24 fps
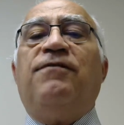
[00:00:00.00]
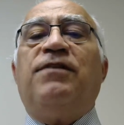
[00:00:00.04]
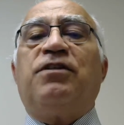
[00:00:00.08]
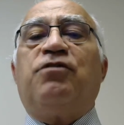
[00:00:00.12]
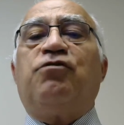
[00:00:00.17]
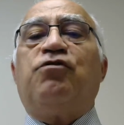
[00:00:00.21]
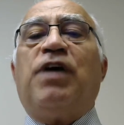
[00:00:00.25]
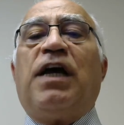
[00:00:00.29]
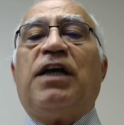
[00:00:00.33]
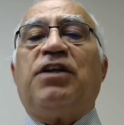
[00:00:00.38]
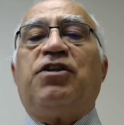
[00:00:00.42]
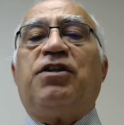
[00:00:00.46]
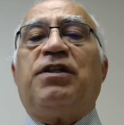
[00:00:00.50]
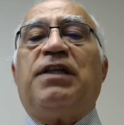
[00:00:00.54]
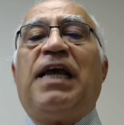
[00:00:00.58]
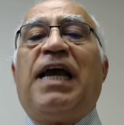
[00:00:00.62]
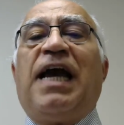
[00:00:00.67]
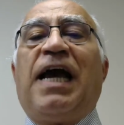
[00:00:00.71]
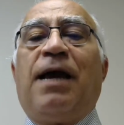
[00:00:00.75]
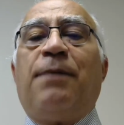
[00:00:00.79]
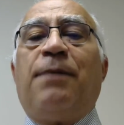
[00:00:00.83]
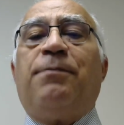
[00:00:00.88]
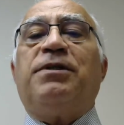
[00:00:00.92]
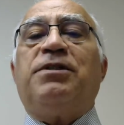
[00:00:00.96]
tragedy
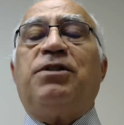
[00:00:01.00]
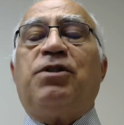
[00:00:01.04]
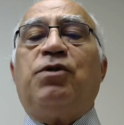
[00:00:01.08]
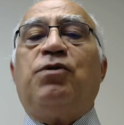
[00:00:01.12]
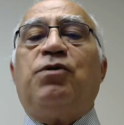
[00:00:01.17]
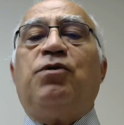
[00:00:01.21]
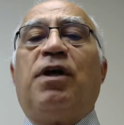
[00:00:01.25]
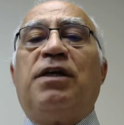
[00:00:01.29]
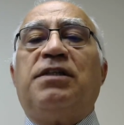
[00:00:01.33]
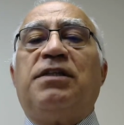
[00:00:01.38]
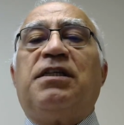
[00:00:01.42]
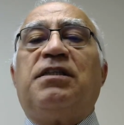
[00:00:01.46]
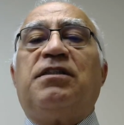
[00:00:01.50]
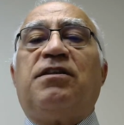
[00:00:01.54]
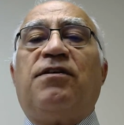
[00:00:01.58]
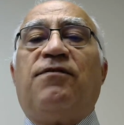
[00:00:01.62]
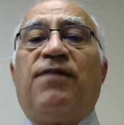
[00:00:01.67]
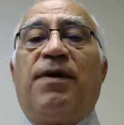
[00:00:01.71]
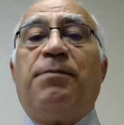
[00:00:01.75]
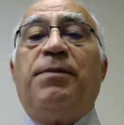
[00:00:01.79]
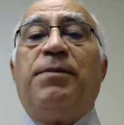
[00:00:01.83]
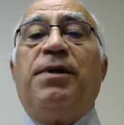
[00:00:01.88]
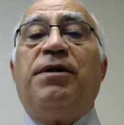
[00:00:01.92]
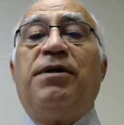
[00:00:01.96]
happens in the United States of
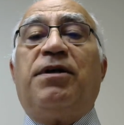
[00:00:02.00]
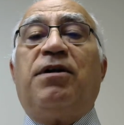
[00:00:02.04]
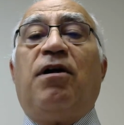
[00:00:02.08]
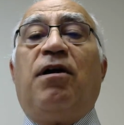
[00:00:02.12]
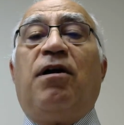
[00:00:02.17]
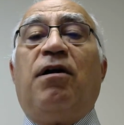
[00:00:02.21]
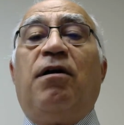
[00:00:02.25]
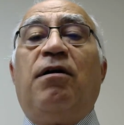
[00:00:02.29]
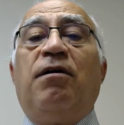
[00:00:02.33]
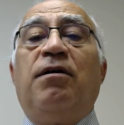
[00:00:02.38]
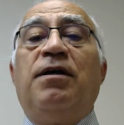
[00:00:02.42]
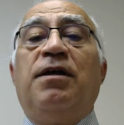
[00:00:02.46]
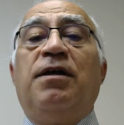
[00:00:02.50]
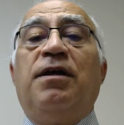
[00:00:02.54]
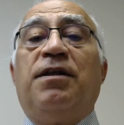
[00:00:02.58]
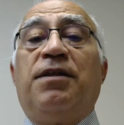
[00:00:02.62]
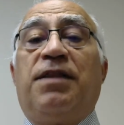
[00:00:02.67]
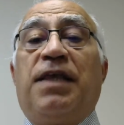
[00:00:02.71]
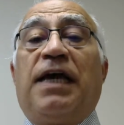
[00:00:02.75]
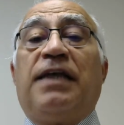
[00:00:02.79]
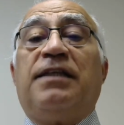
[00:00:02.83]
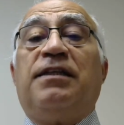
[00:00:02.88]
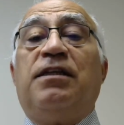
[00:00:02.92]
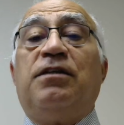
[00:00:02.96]
America,
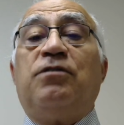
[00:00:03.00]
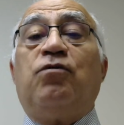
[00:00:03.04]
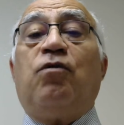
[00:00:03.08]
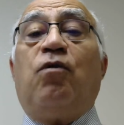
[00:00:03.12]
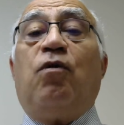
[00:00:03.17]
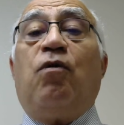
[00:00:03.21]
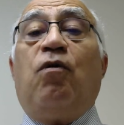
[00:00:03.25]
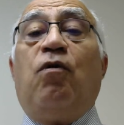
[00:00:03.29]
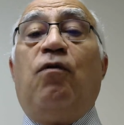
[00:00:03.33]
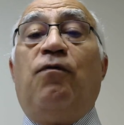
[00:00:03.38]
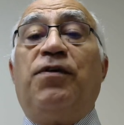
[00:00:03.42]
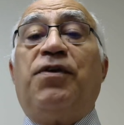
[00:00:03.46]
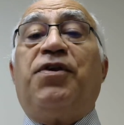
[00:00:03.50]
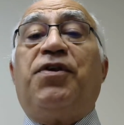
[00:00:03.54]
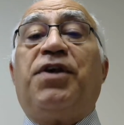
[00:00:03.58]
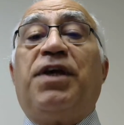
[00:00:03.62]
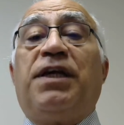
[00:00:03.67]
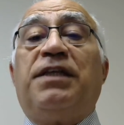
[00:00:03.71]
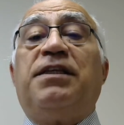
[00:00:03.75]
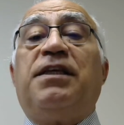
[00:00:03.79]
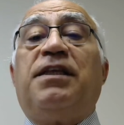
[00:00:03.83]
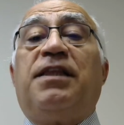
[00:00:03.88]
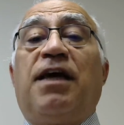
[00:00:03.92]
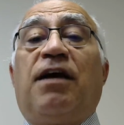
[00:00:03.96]
that is over
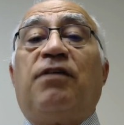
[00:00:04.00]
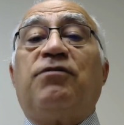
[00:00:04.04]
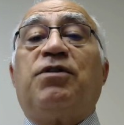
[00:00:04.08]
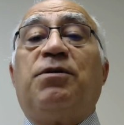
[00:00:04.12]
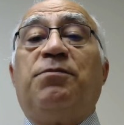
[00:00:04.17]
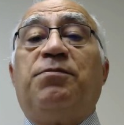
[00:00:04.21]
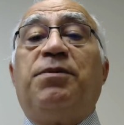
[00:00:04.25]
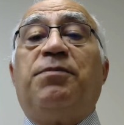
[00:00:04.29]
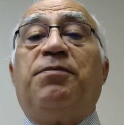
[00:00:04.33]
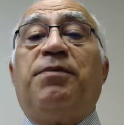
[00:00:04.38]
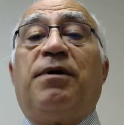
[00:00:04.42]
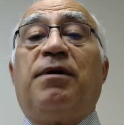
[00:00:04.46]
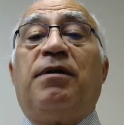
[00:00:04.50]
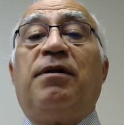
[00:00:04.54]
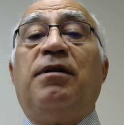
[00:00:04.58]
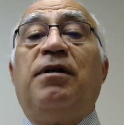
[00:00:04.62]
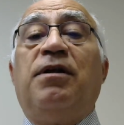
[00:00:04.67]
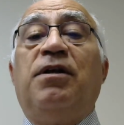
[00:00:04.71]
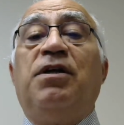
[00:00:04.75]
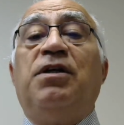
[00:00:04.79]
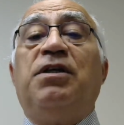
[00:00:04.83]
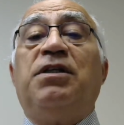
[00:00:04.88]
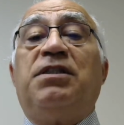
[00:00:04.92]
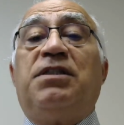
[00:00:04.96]
30,000 people
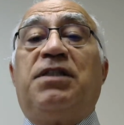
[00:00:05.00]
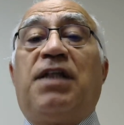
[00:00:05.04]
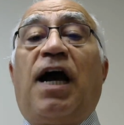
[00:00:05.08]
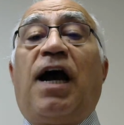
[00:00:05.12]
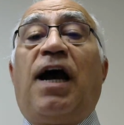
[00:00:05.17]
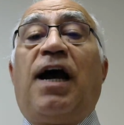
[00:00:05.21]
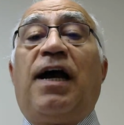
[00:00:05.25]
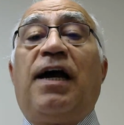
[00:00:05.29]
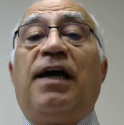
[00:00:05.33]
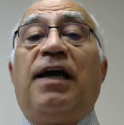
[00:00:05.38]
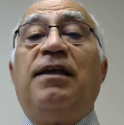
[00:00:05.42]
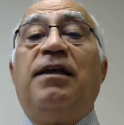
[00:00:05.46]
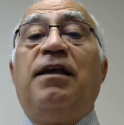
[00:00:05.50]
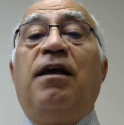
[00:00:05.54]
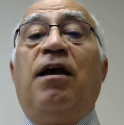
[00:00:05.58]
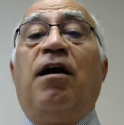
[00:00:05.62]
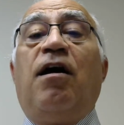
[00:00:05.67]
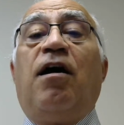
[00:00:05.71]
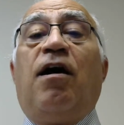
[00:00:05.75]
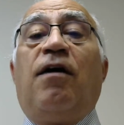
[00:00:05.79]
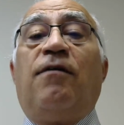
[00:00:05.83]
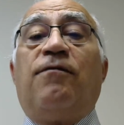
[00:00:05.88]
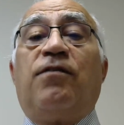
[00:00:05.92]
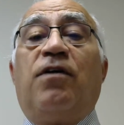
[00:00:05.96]
die
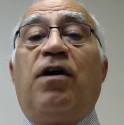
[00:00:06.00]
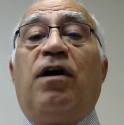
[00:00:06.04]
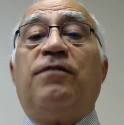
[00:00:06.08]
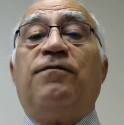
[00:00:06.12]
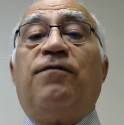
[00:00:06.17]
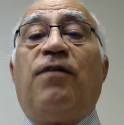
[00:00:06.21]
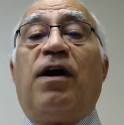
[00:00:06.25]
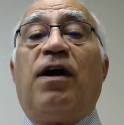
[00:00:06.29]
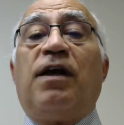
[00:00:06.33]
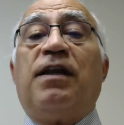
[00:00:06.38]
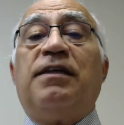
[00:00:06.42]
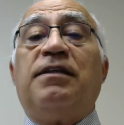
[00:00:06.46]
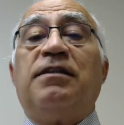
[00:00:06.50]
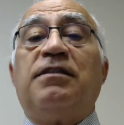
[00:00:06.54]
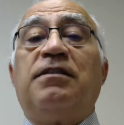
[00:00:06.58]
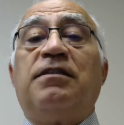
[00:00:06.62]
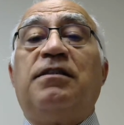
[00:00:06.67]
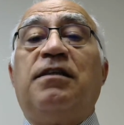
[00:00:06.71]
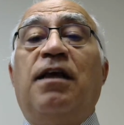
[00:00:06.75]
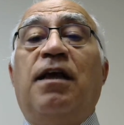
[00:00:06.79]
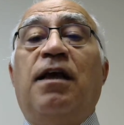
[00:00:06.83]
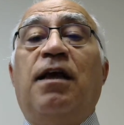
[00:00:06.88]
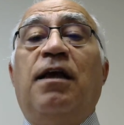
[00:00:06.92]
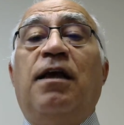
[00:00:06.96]
of gun
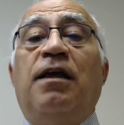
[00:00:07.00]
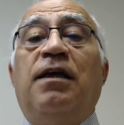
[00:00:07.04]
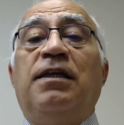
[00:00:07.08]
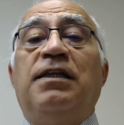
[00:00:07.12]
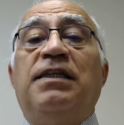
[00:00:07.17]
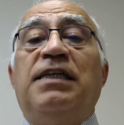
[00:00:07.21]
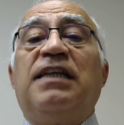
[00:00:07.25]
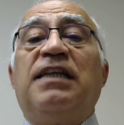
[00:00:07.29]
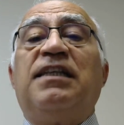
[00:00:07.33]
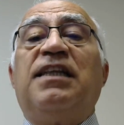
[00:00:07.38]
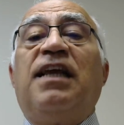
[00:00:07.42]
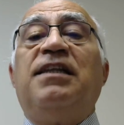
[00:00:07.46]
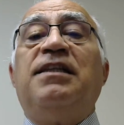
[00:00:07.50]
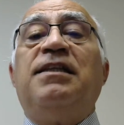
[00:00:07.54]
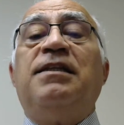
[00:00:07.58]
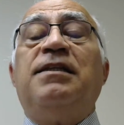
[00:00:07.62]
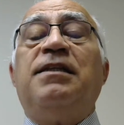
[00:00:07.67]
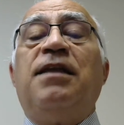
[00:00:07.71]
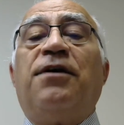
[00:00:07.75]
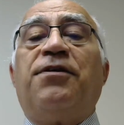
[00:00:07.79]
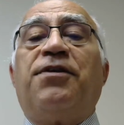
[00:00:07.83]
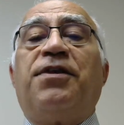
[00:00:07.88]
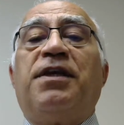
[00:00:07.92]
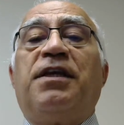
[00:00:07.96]
violence, yet
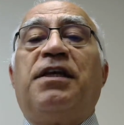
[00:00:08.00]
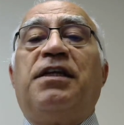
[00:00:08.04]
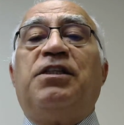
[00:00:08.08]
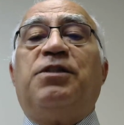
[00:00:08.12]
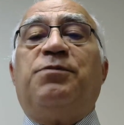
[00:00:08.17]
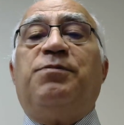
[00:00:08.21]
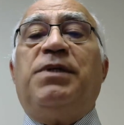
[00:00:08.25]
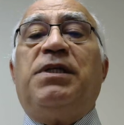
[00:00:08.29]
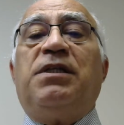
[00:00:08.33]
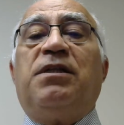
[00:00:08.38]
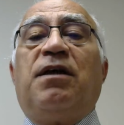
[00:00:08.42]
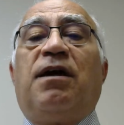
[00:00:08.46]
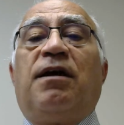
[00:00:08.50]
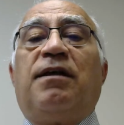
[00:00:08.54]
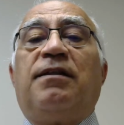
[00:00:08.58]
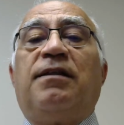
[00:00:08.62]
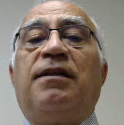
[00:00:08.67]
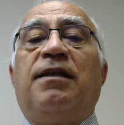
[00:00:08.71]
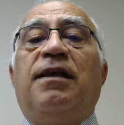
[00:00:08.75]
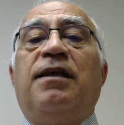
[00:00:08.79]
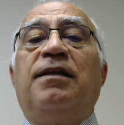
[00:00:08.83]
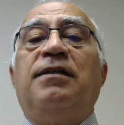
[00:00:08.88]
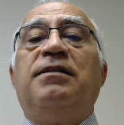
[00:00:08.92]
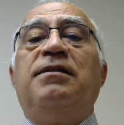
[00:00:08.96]
nothing is being done.
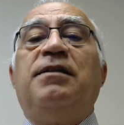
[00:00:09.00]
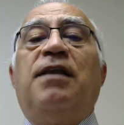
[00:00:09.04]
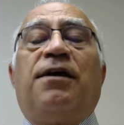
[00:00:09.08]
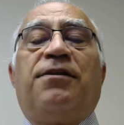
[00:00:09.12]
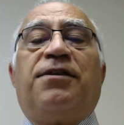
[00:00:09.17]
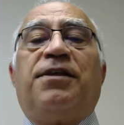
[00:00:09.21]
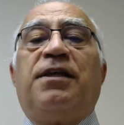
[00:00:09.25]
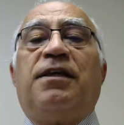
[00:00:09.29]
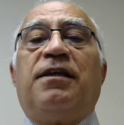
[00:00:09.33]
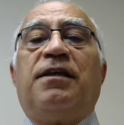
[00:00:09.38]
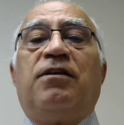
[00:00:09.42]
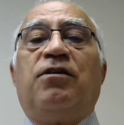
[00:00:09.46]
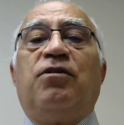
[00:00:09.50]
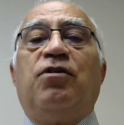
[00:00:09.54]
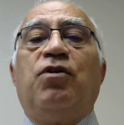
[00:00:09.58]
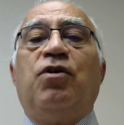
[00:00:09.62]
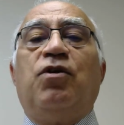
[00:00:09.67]
Nothing.